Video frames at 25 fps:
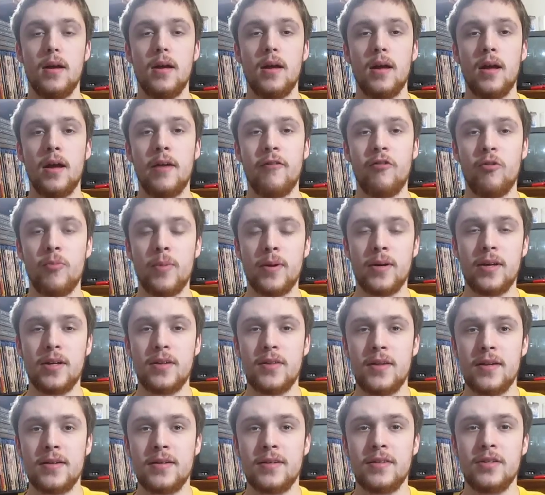Hey everybody,
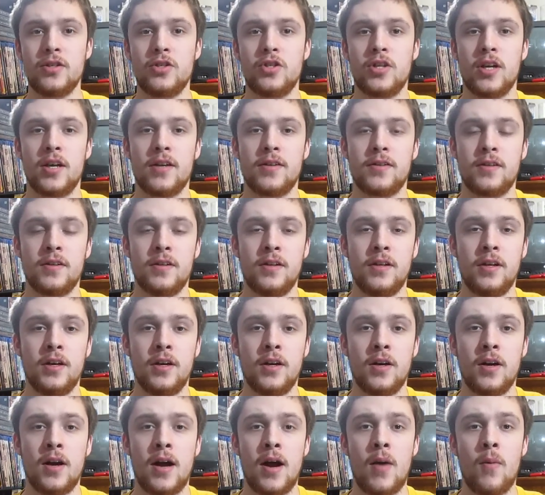this is Justin
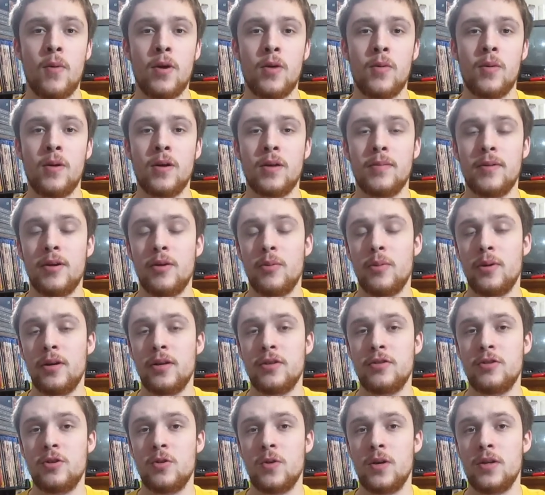here. I want to welcome
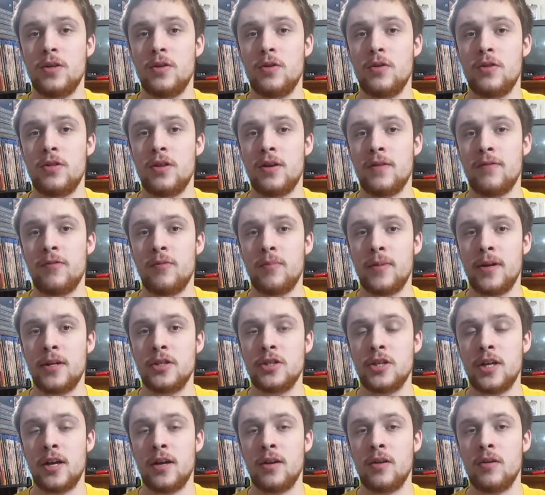everybody to a new thing for my
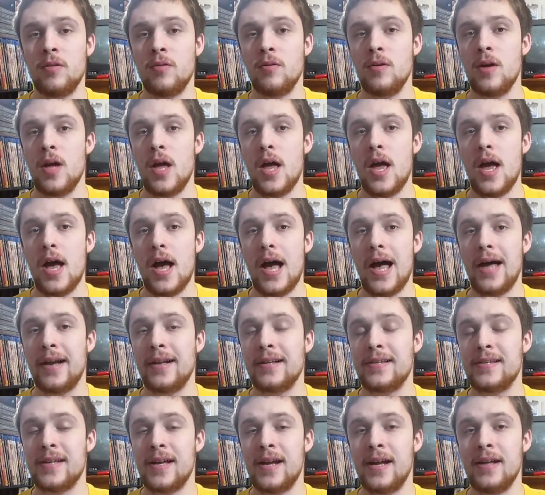channel. I
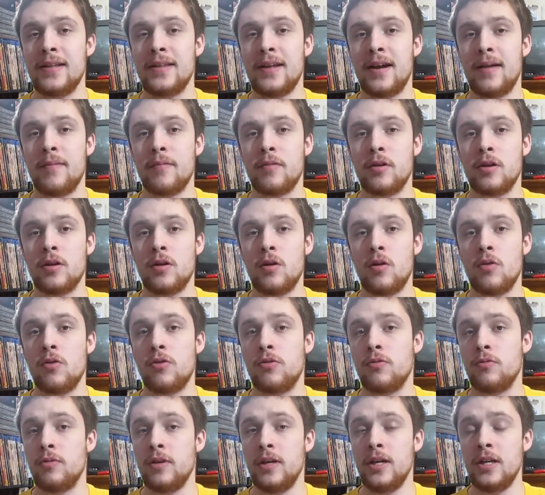decided that I'm going to go
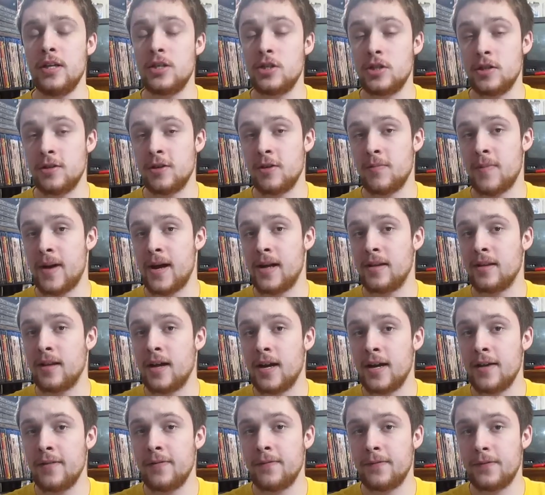through each year of my
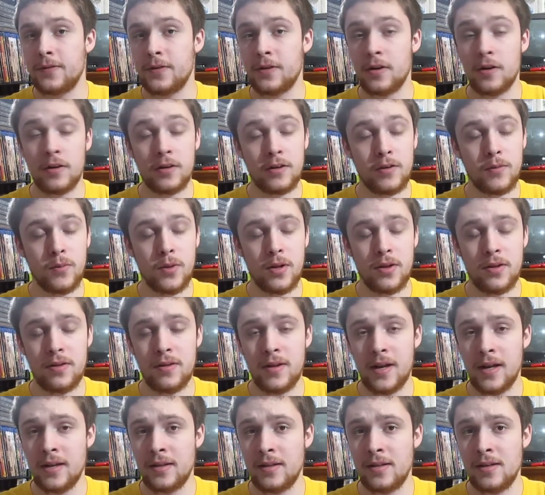life, starting with
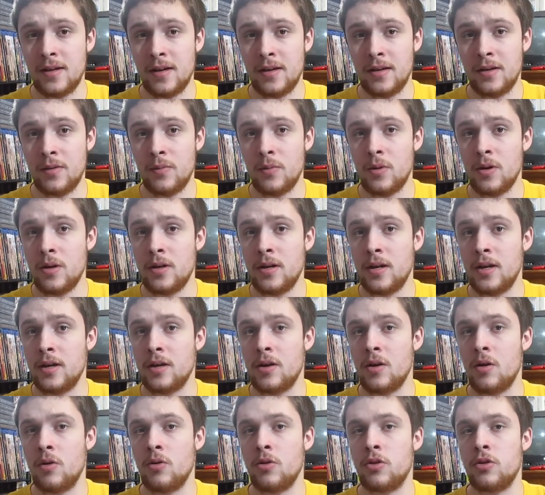nineteen ninety-one, and
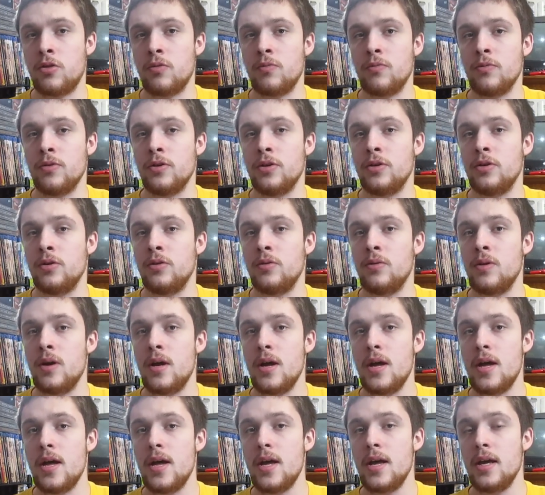go through
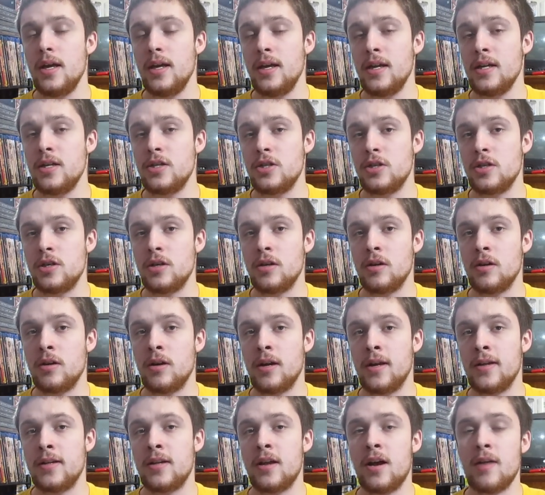each year
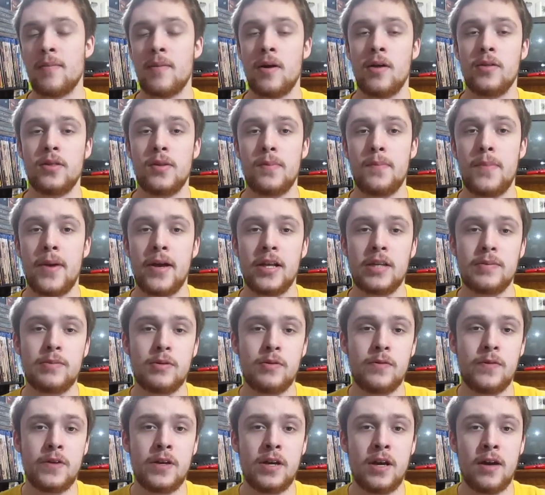and talk about the best
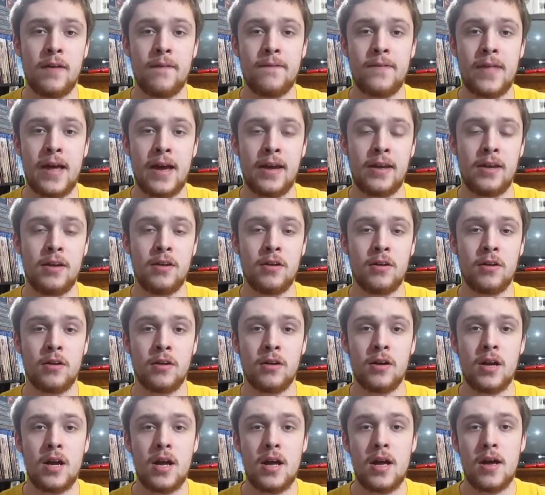movie of that
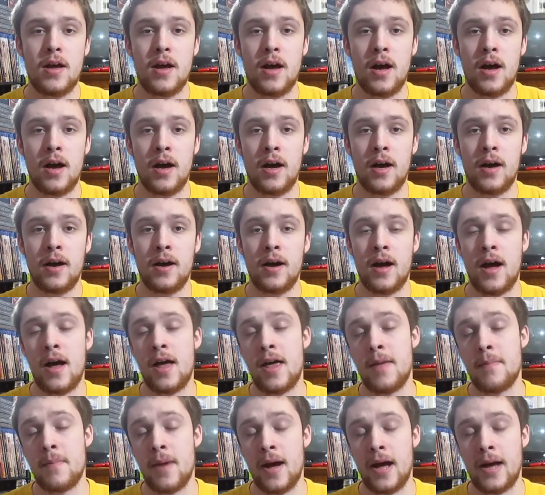year, uh,
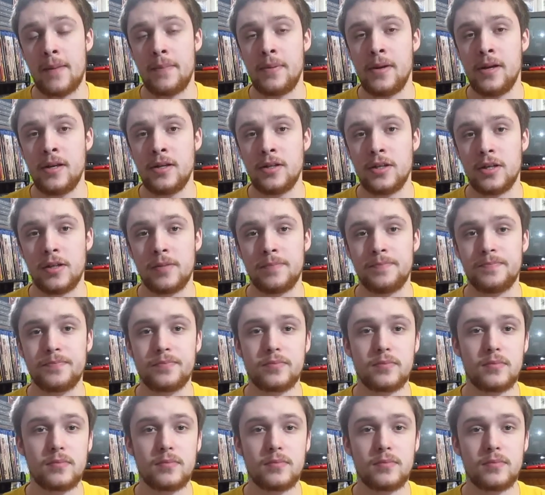in my opinion.